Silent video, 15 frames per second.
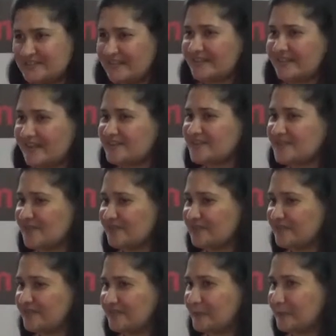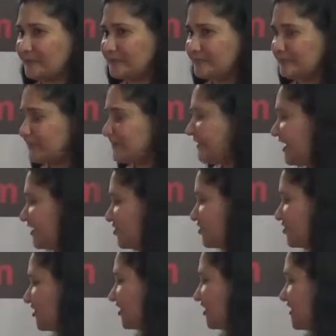the crux of that
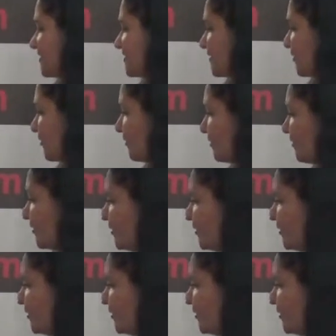journey. So